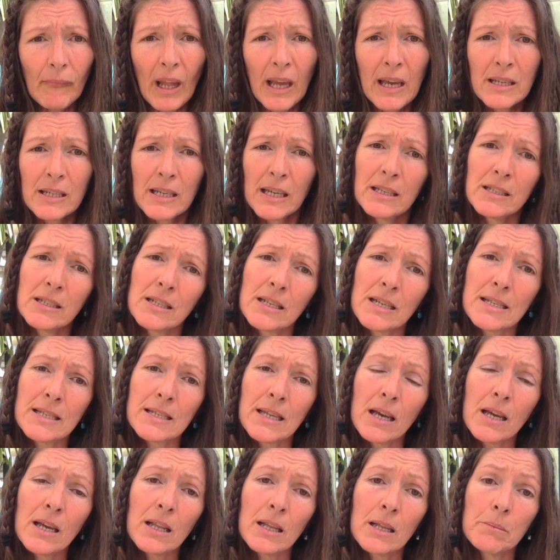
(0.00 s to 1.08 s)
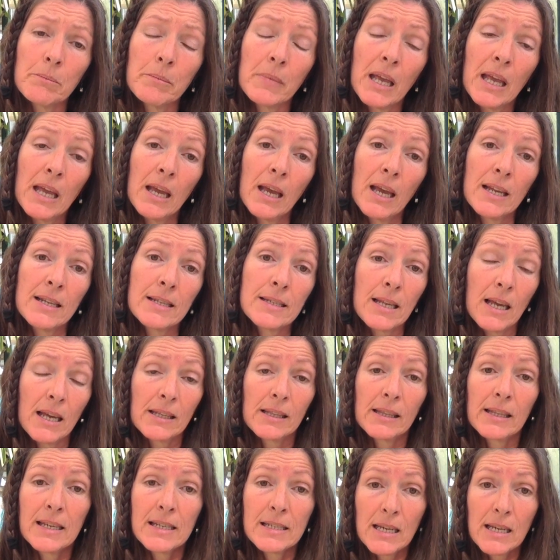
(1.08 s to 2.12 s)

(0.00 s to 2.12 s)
and in an asylum, and sadly